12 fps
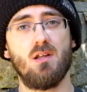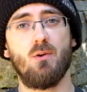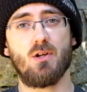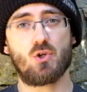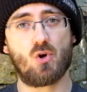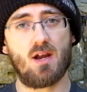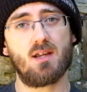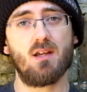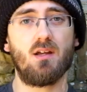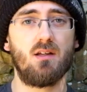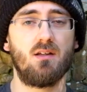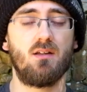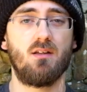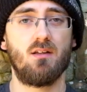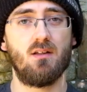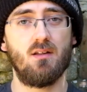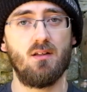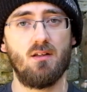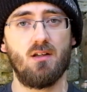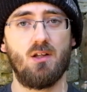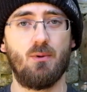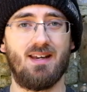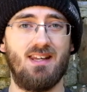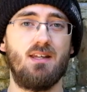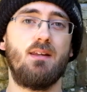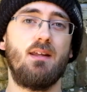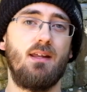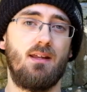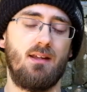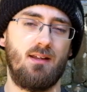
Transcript: You had tracker and you had indie.